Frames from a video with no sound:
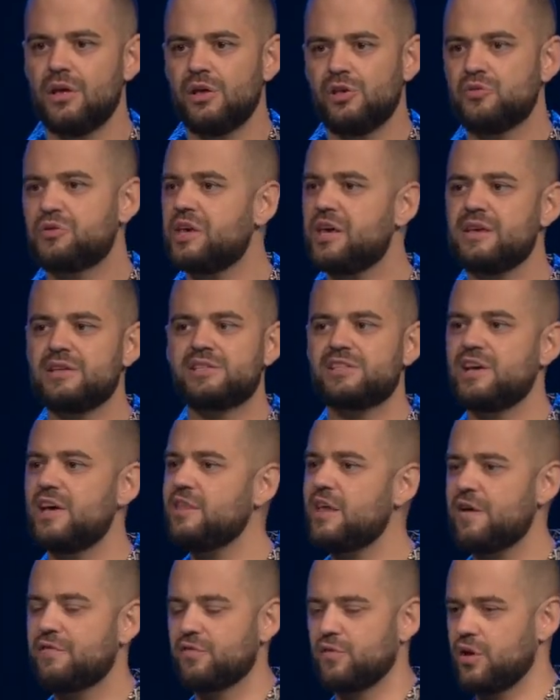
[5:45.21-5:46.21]
You can't say
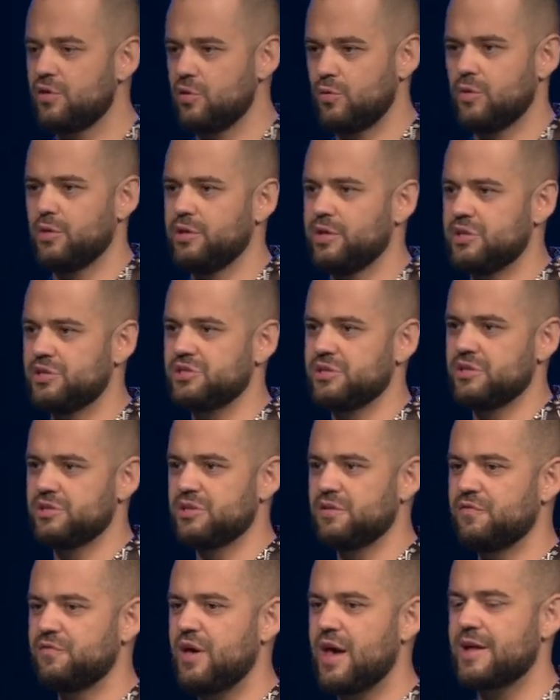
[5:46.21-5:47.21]
that for other religions.
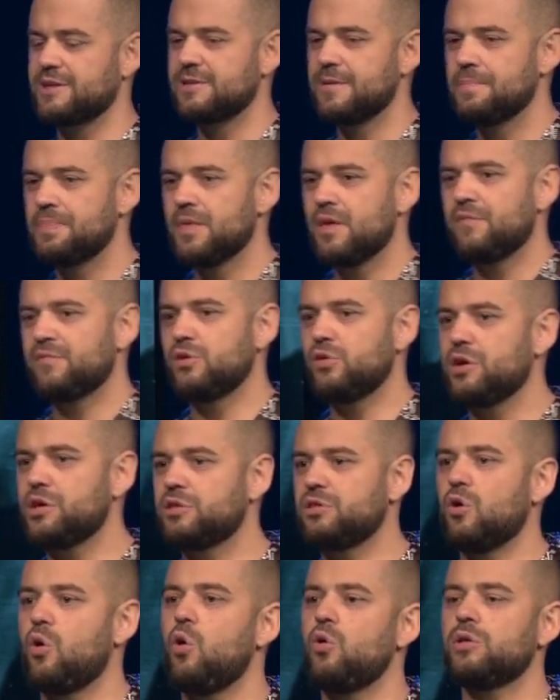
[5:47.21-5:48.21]
In fact, if you look at
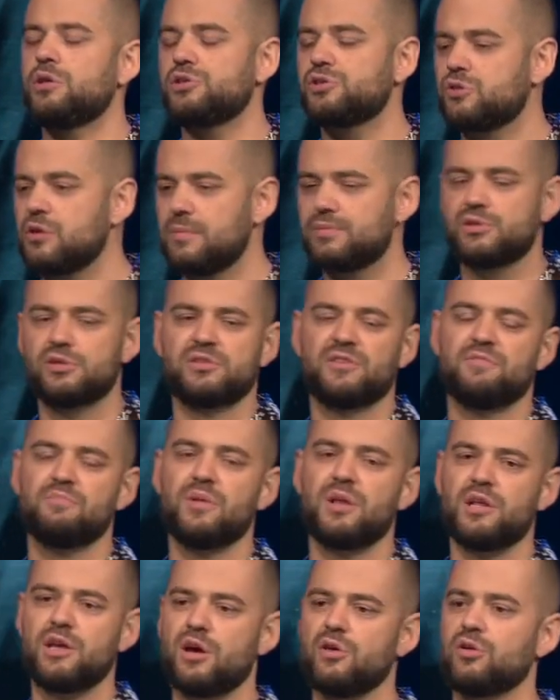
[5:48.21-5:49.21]
the holy scriptures of
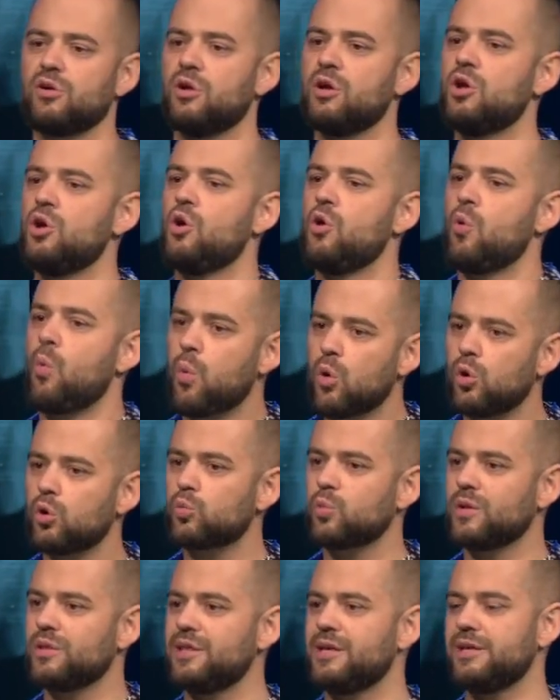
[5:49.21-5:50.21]
many other world
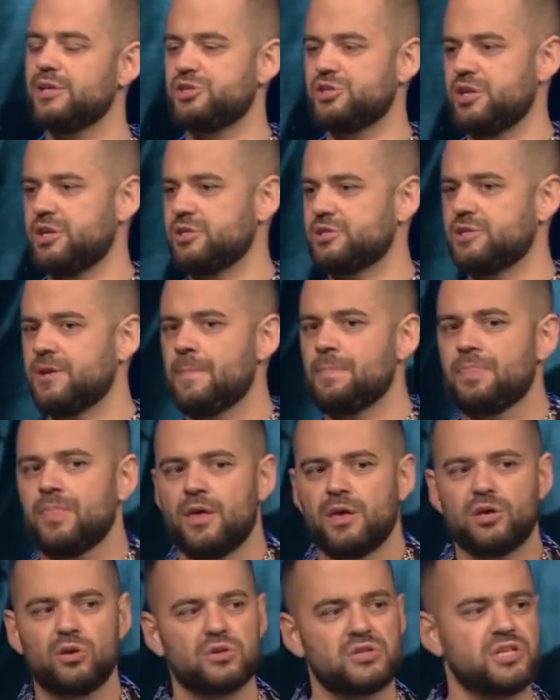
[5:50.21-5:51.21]
religions,
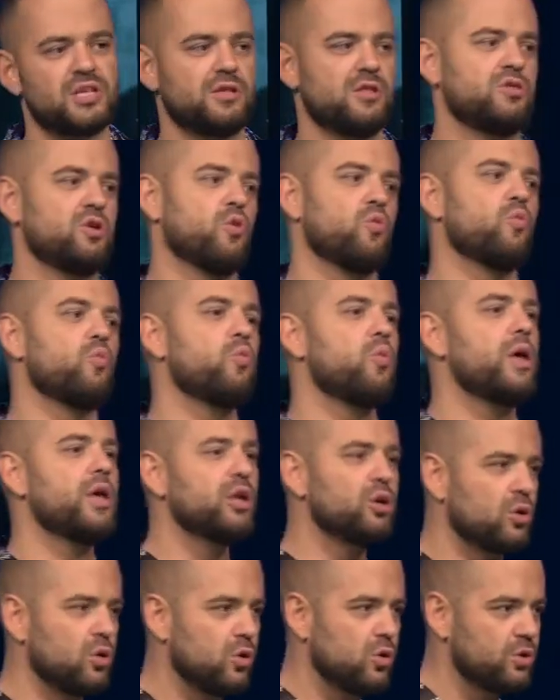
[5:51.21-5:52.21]
you'll see that they're
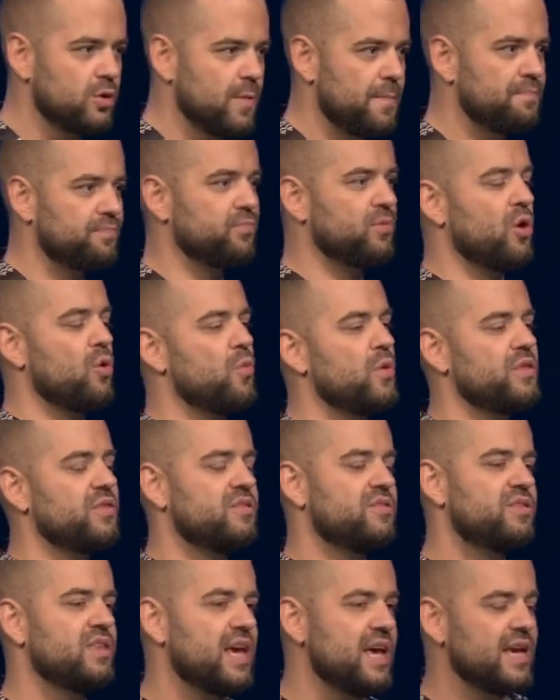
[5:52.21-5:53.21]
riddled with
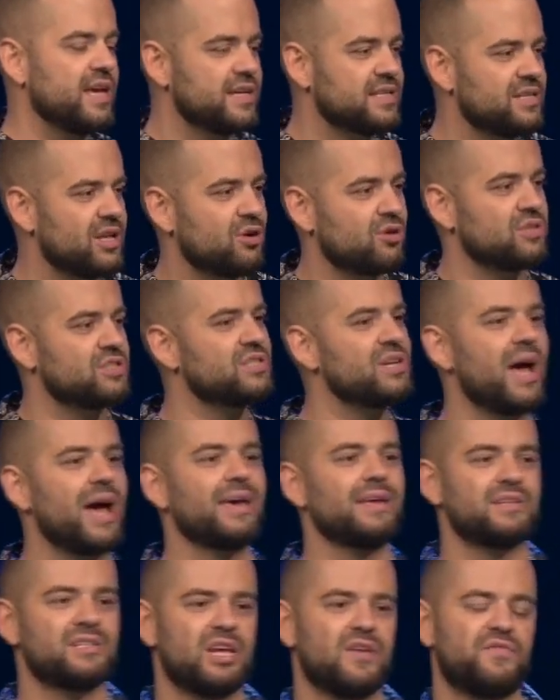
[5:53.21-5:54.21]
things that are
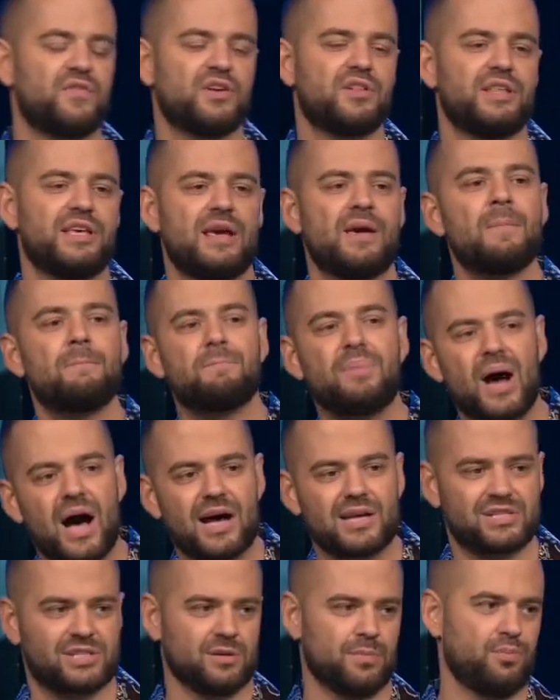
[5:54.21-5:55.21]
scientifically
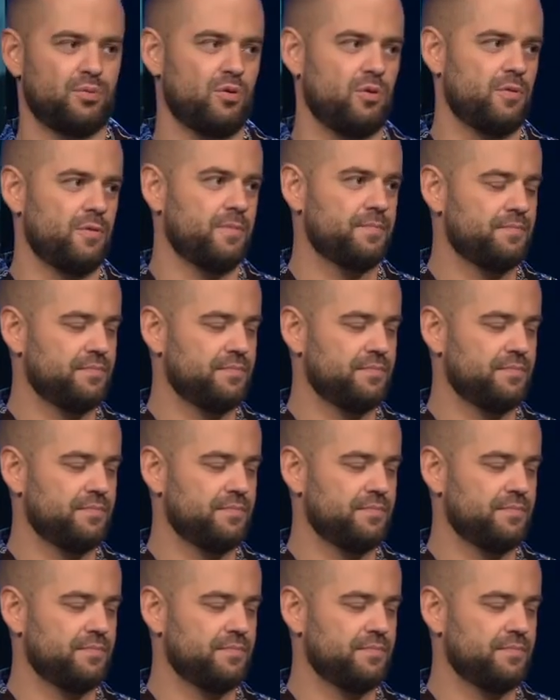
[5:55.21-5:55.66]
impossible.